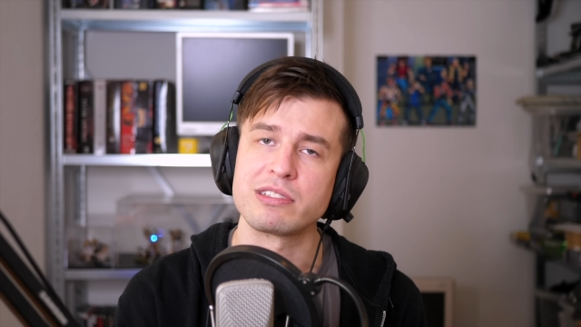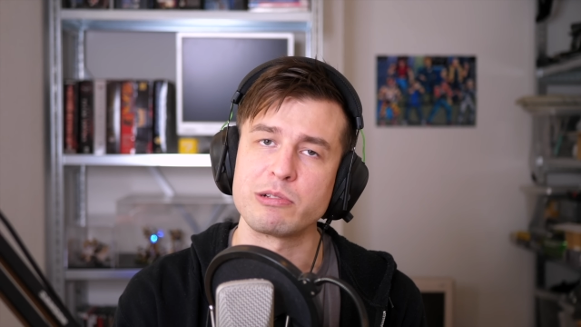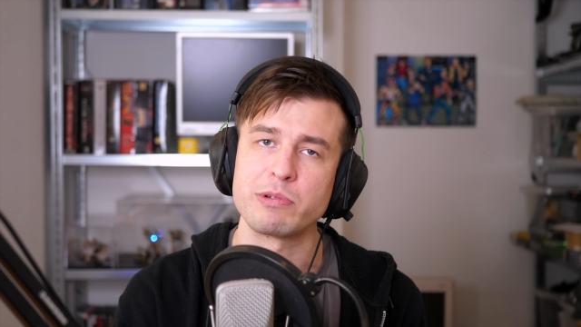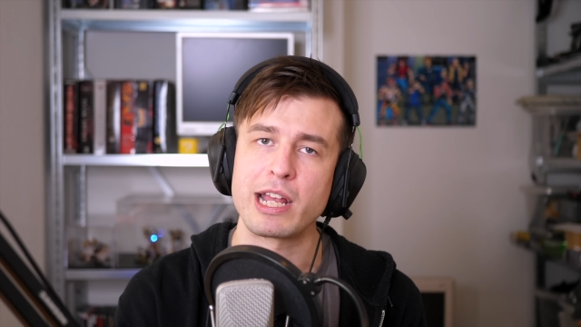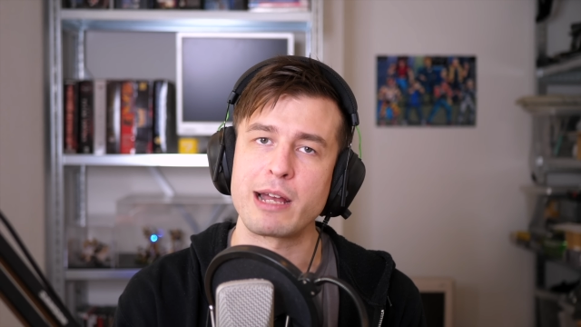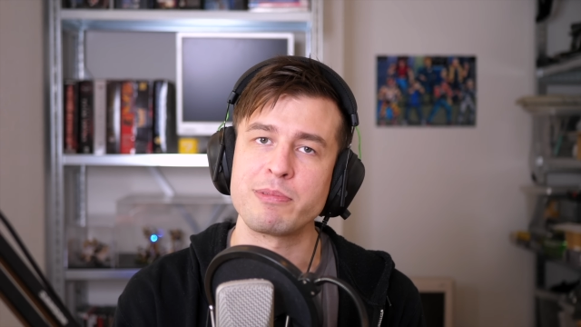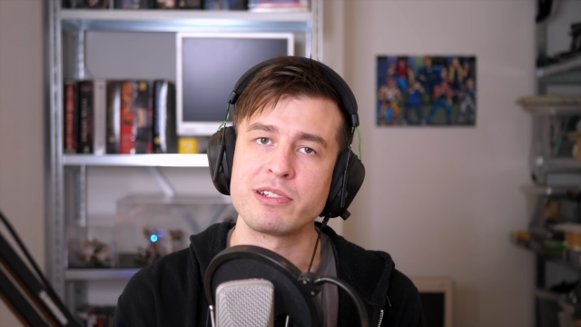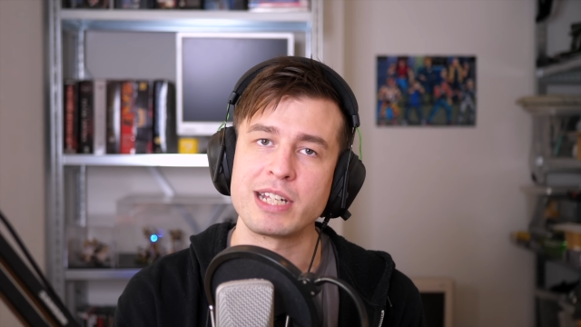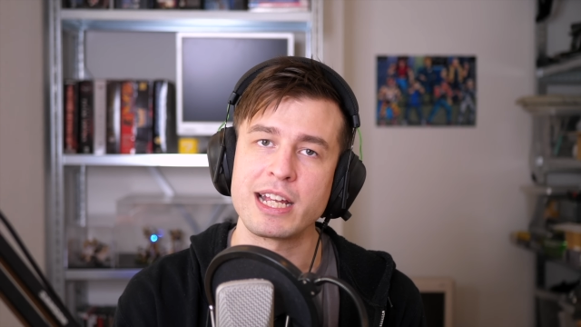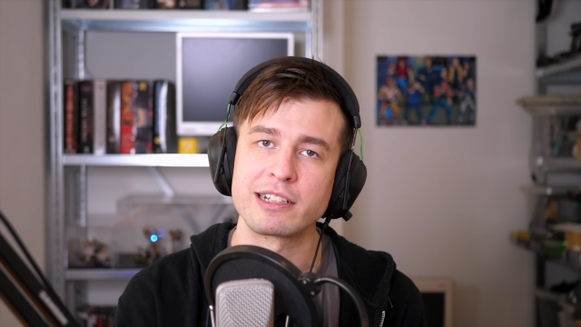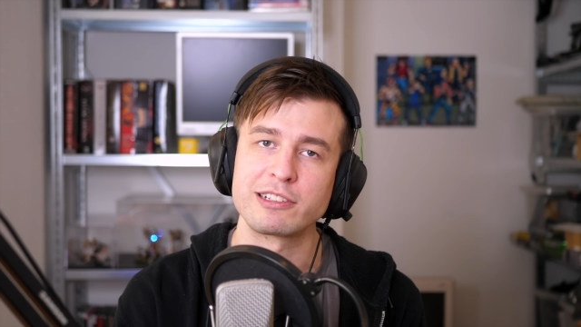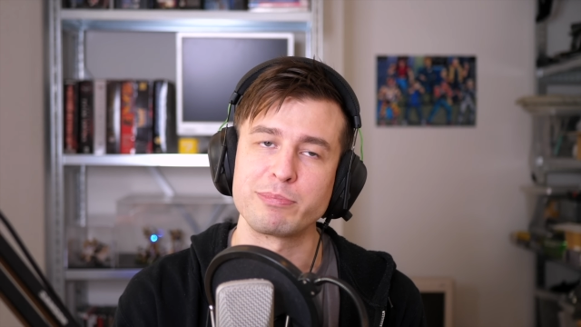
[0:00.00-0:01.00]
to see what
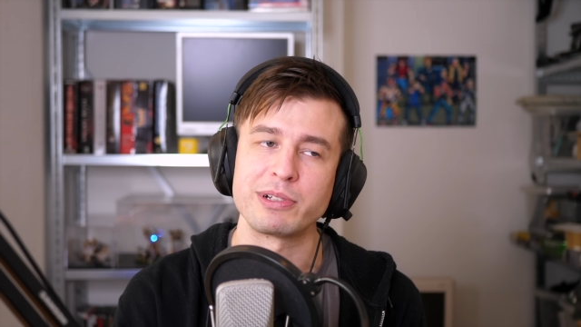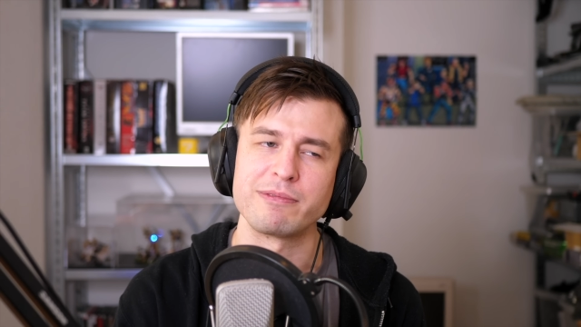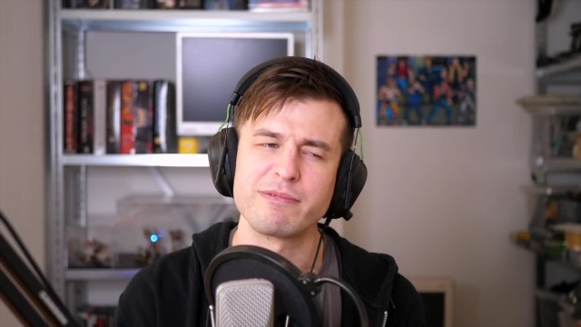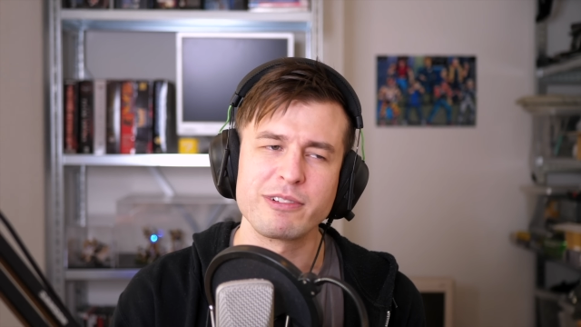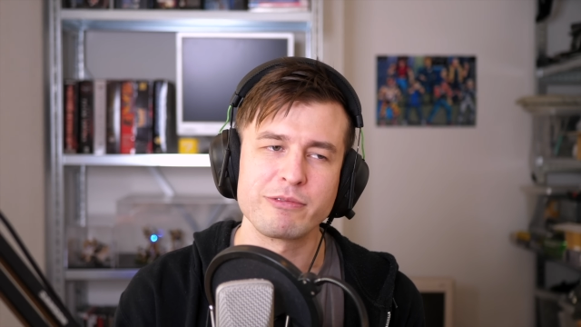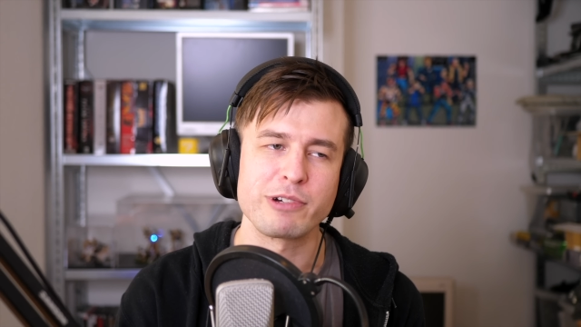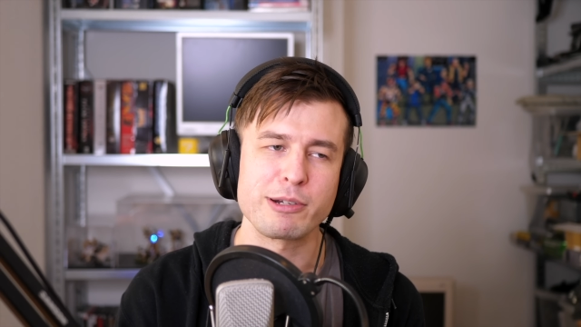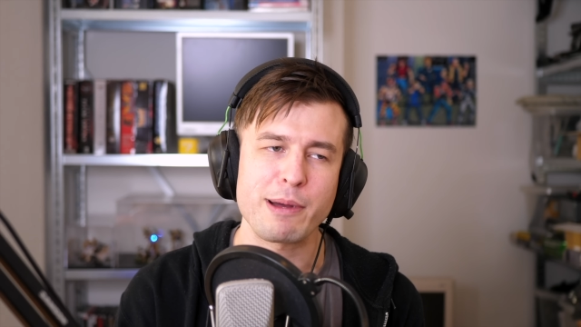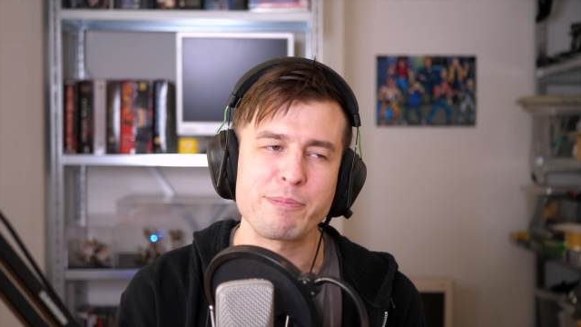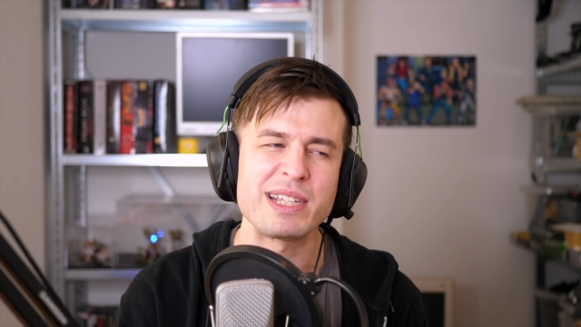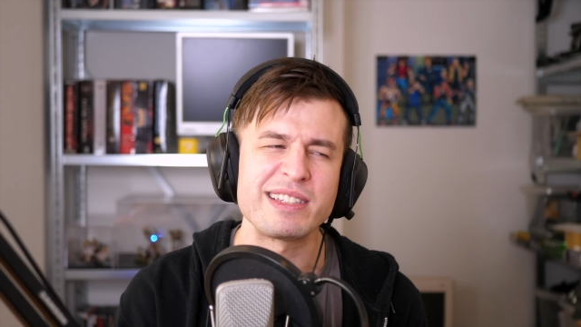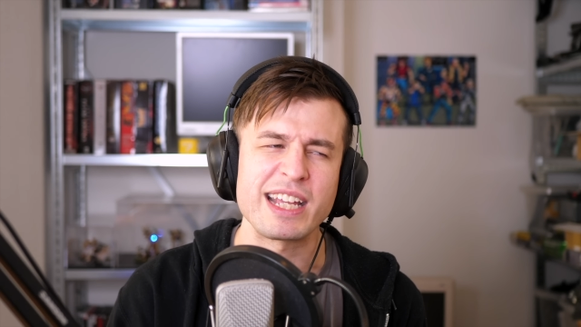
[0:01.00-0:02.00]
happens next but what
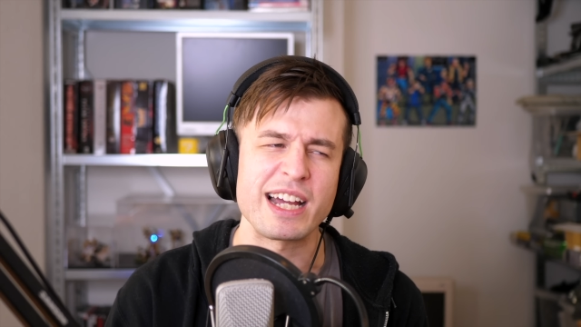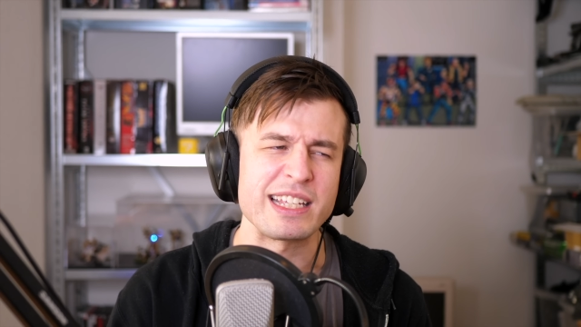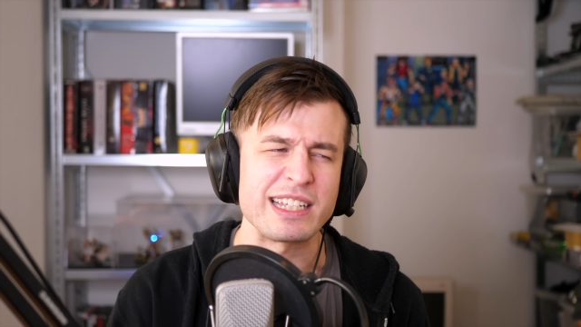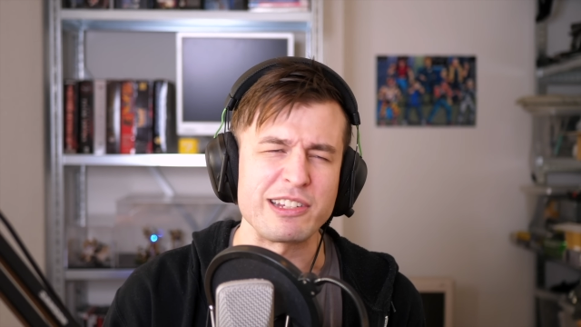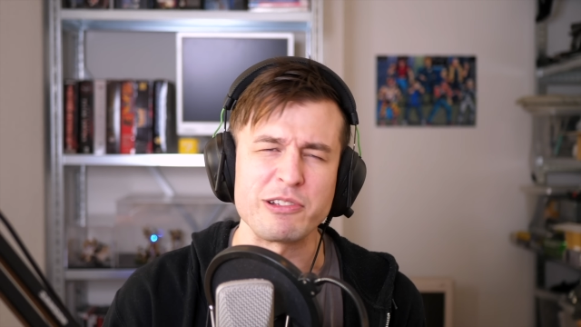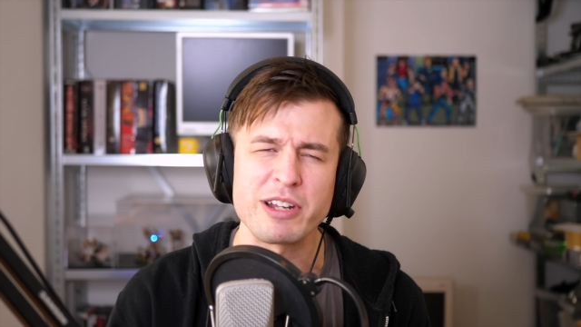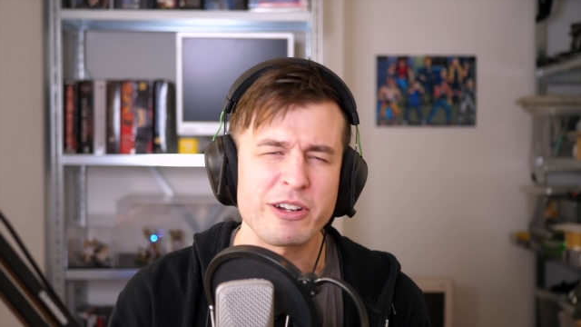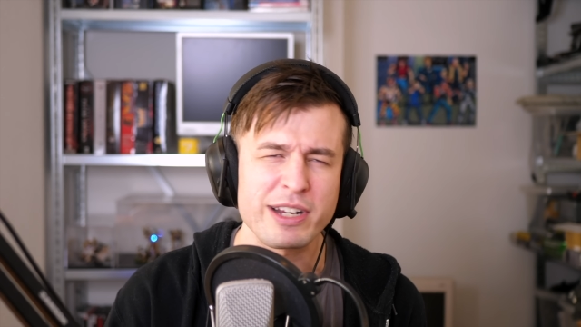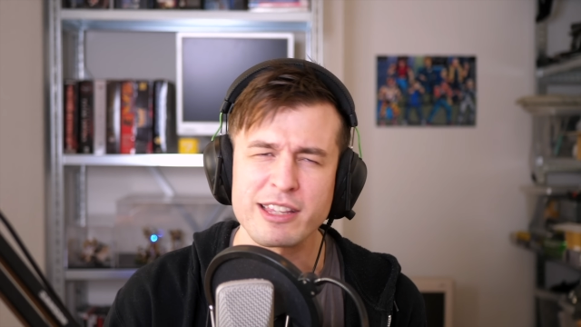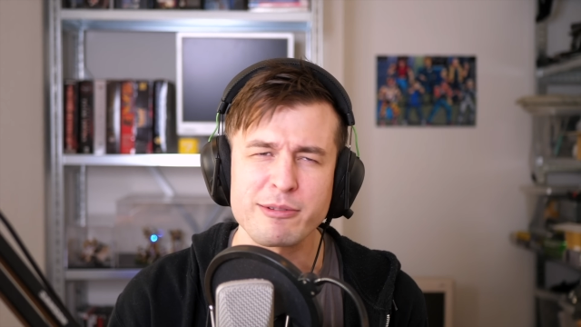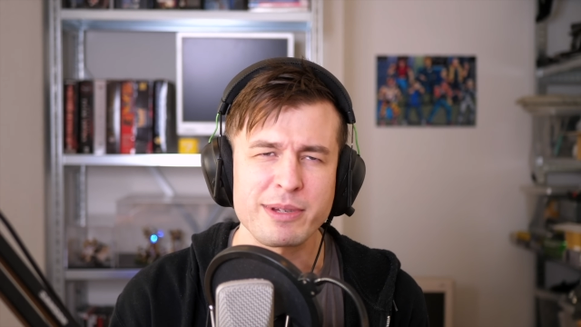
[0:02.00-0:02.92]
about pcie do you know anything